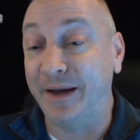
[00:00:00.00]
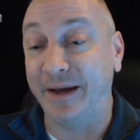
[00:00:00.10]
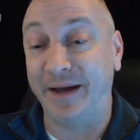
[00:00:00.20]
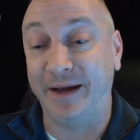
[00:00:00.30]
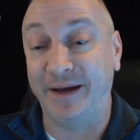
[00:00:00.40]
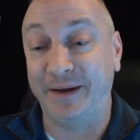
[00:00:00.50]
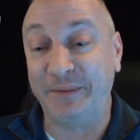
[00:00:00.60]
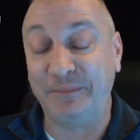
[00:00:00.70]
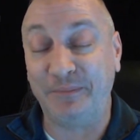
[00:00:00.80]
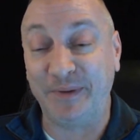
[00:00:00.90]

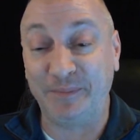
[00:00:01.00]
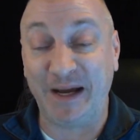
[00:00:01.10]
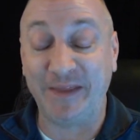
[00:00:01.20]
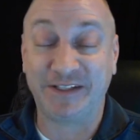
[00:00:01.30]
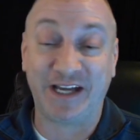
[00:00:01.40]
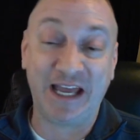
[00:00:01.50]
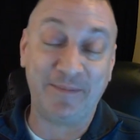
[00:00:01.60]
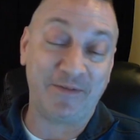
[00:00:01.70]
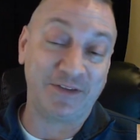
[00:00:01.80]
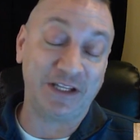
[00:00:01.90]
but by the time
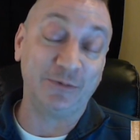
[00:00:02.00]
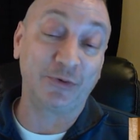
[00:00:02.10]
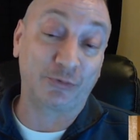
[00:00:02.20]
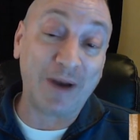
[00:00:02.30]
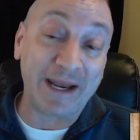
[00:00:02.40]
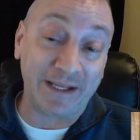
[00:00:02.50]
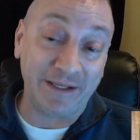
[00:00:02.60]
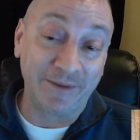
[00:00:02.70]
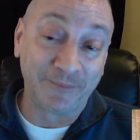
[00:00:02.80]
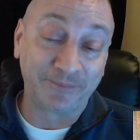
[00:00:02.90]
everything was ready